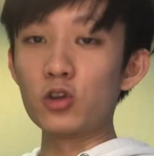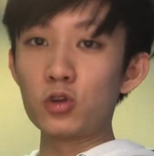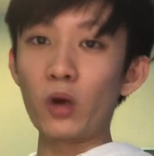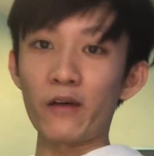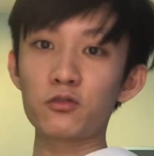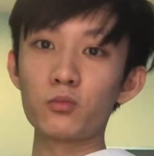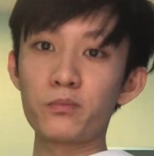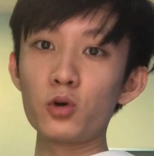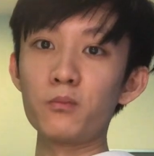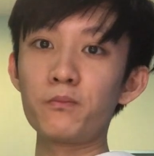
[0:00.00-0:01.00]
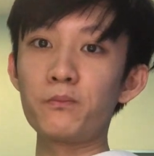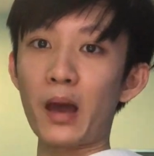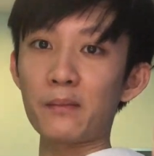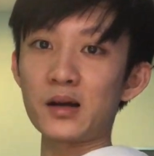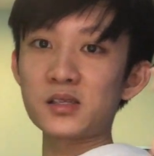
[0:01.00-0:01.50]
You have to build
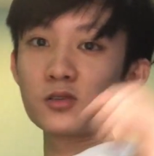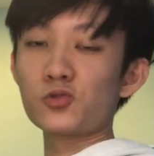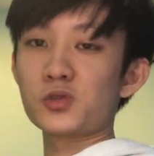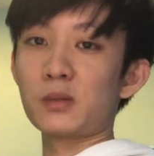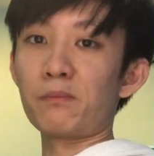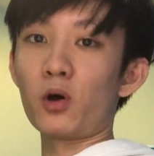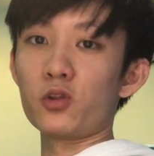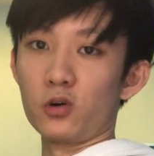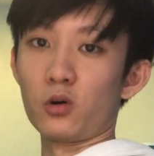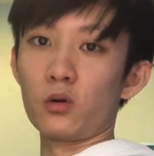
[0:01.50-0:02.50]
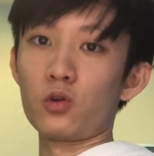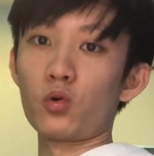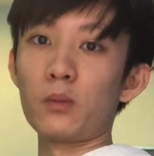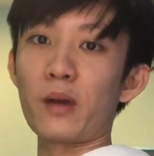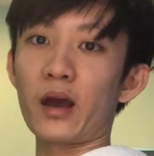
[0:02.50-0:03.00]
back muscles to support your
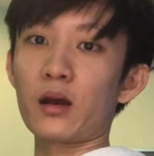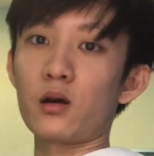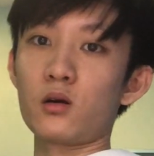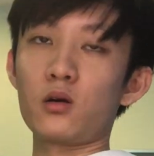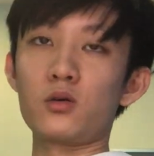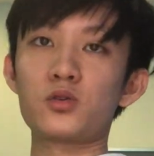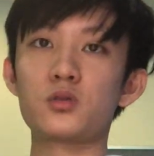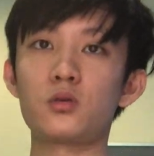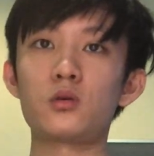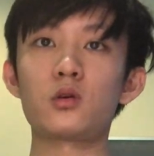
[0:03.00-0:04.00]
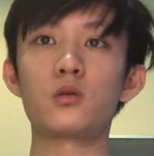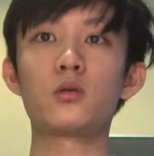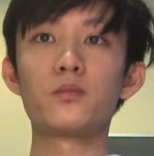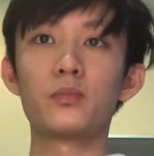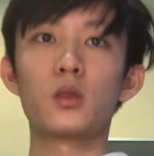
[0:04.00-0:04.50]
lower back also.
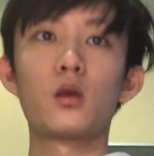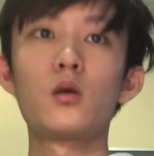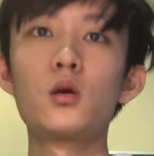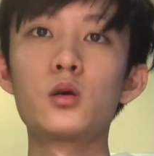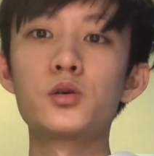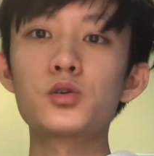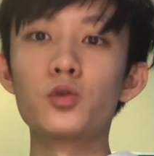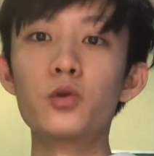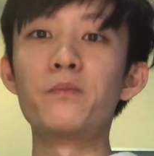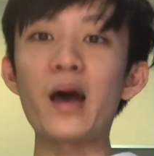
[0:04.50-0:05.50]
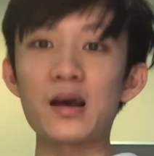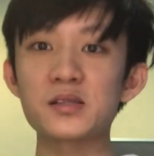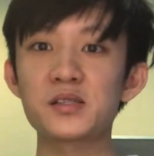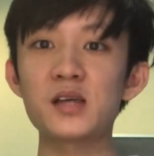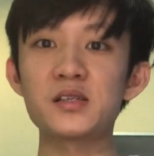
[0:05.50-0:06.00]
So back
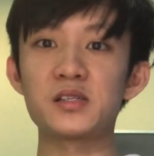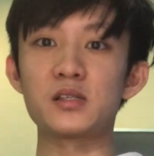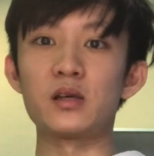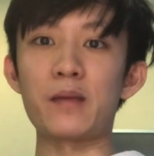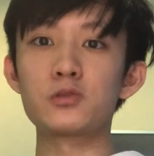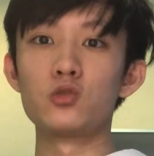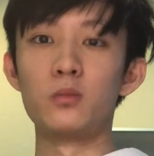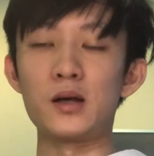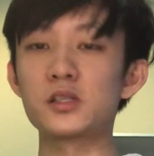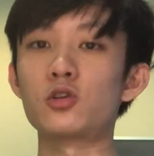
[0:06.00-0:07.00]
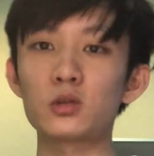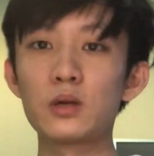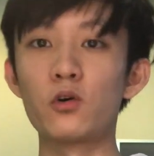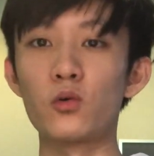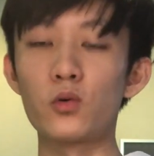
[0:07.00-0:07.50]
exercise is an absolute must. The doctor
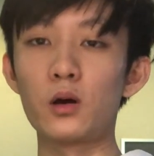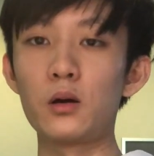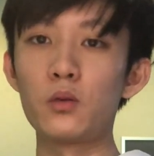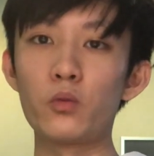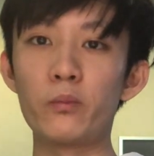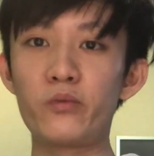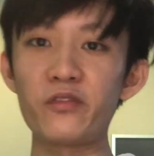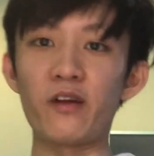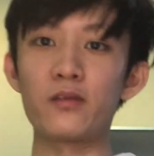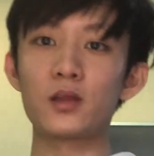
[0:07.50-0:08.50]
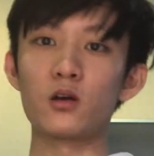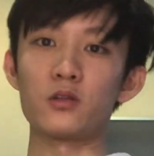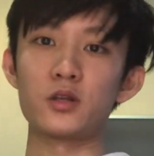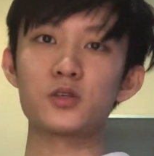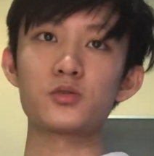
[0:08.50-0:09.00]
will brief everything
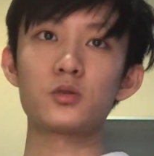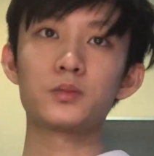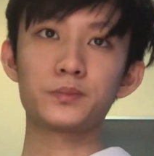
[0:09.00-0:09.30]
on this also.